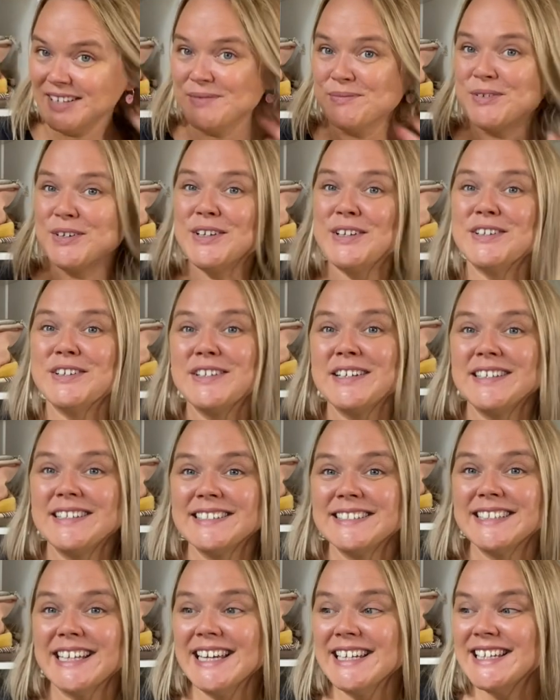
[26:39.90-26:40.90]
a
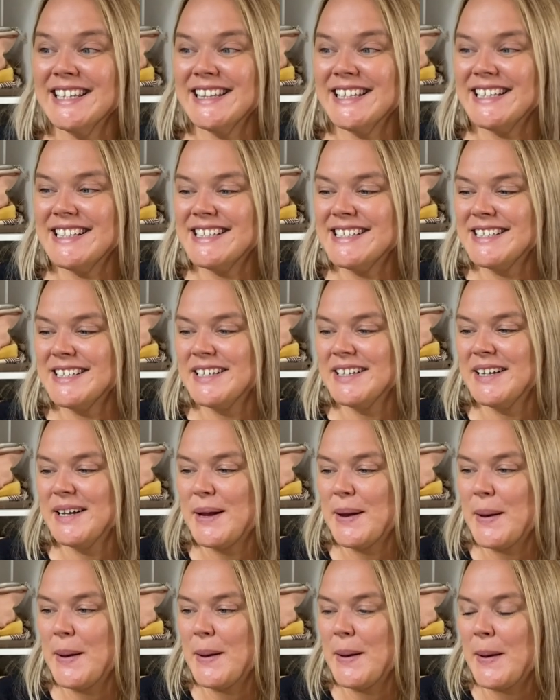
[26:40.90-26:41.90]
design in these
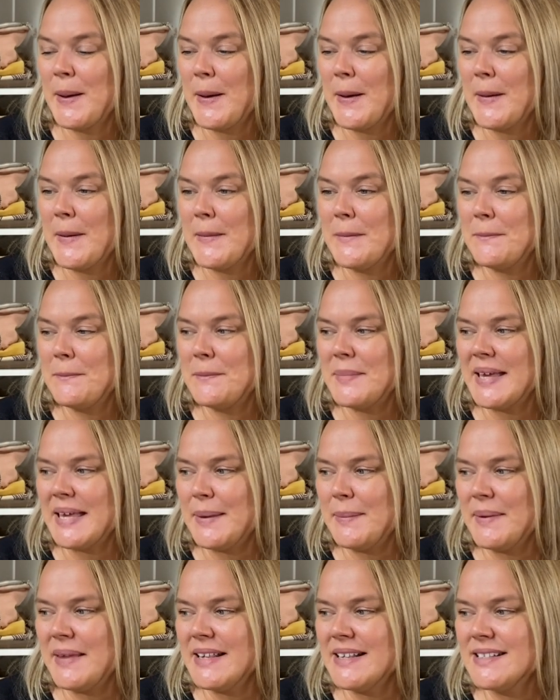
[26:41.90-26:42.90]

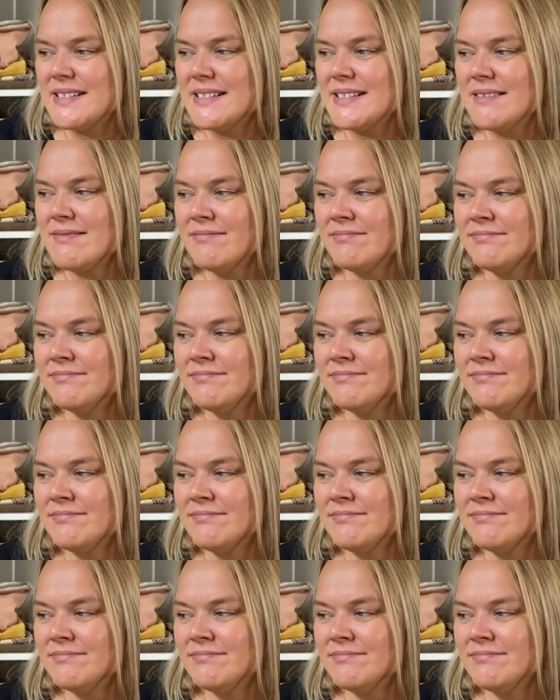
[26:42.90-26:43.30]
babies.